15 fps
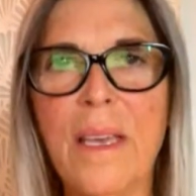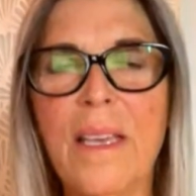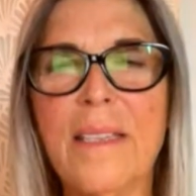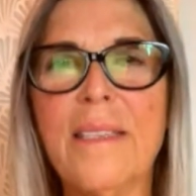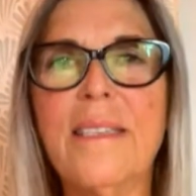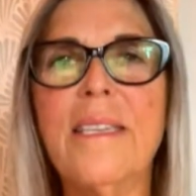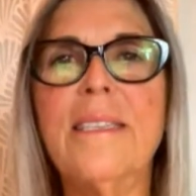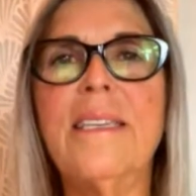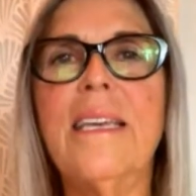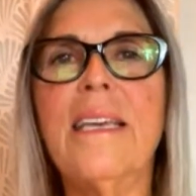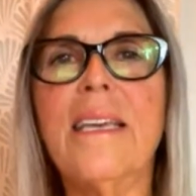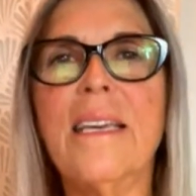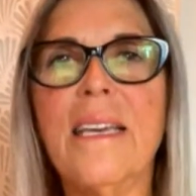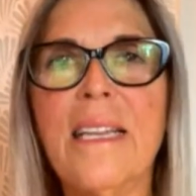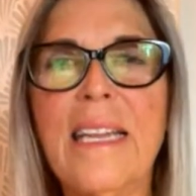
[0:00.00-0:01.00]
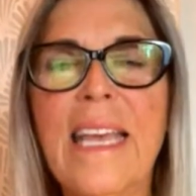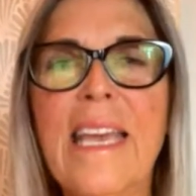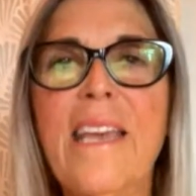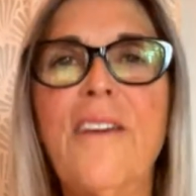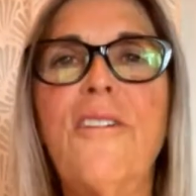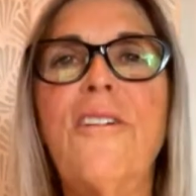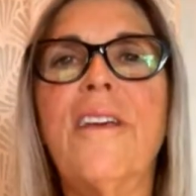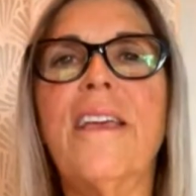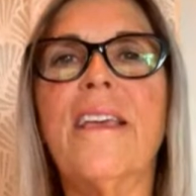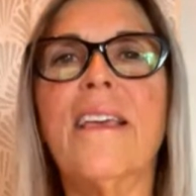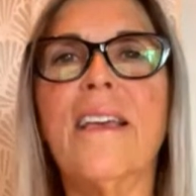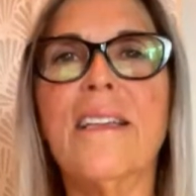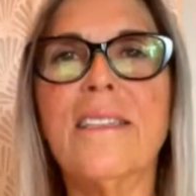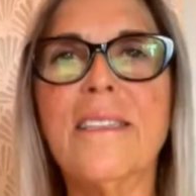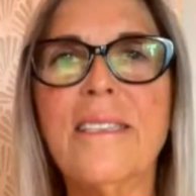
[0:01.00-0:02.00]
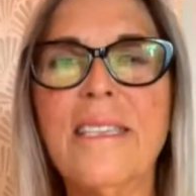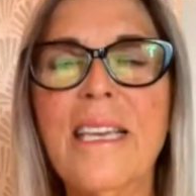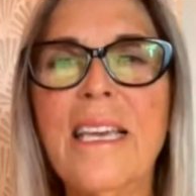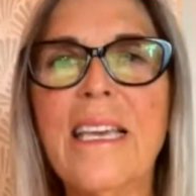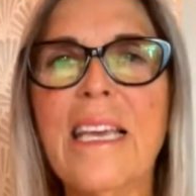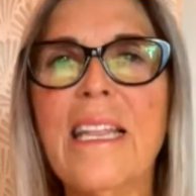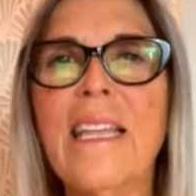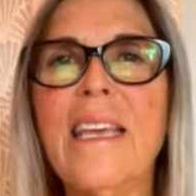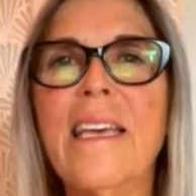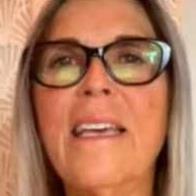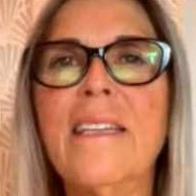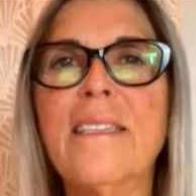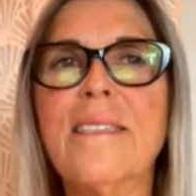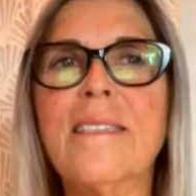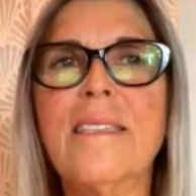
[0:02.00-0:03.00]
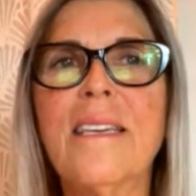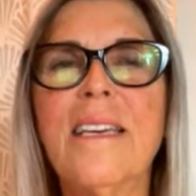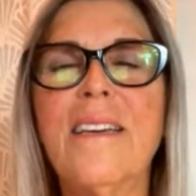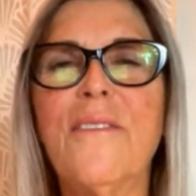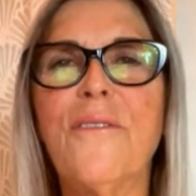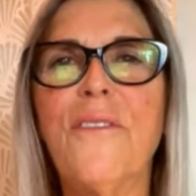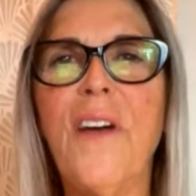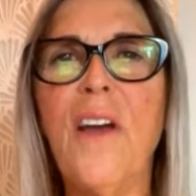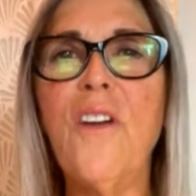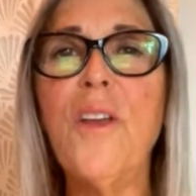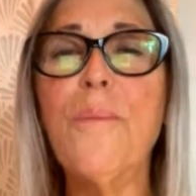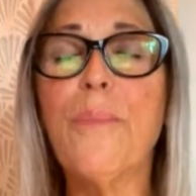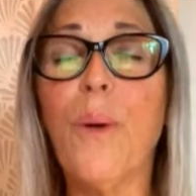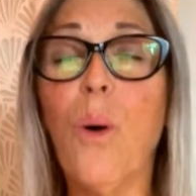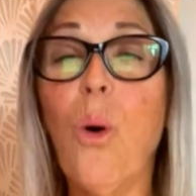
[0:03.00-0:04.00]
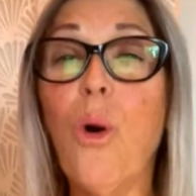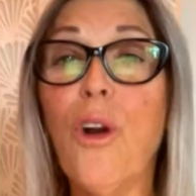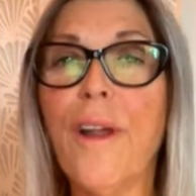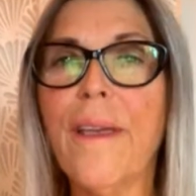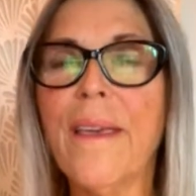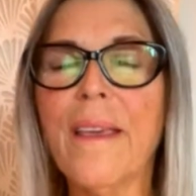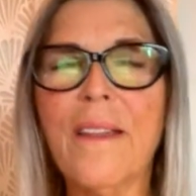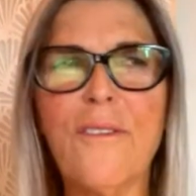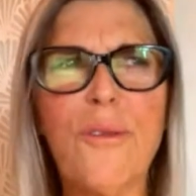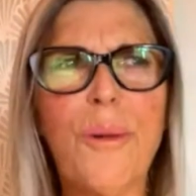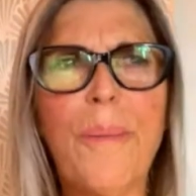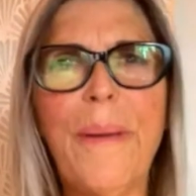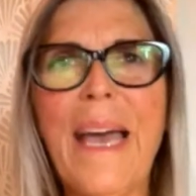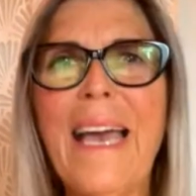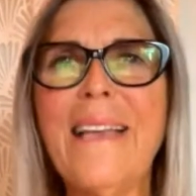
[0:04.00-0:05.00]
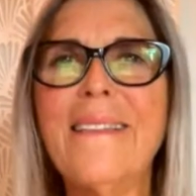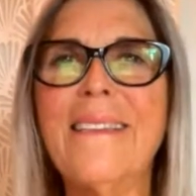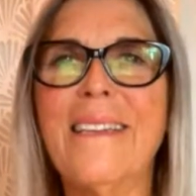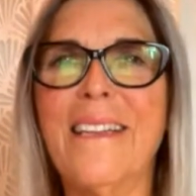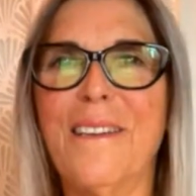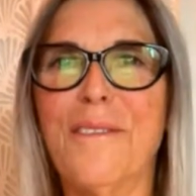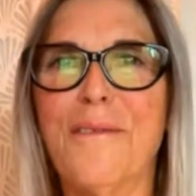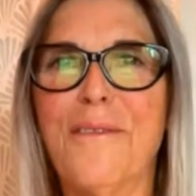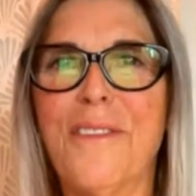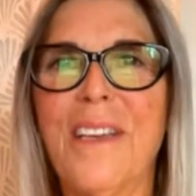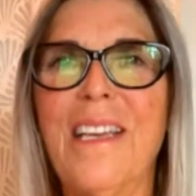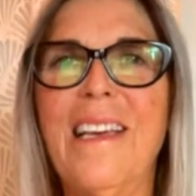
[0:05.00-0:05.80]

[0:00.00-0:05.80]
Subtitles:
sitting and hearing and seeing it, it's very boring and repetitive.